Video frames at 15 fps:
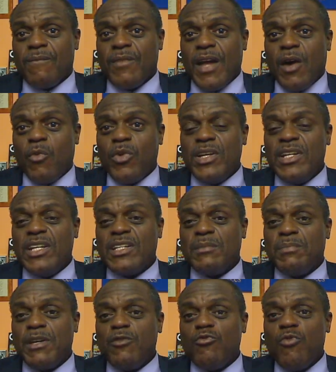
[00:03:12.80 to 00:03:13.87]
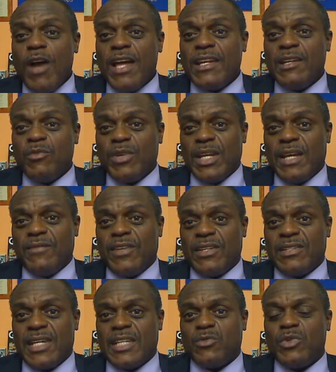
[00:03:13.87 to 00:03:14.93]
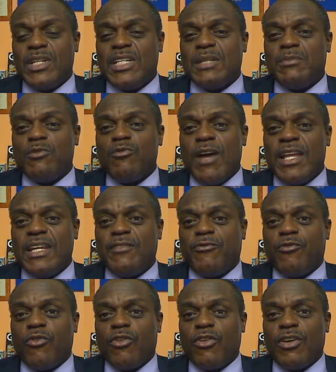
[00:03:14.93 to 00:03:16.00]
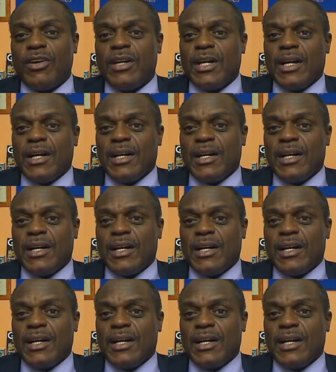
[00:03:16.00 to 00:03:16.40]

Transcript: Now, we need to be ready when they get the exams. We need to be ready for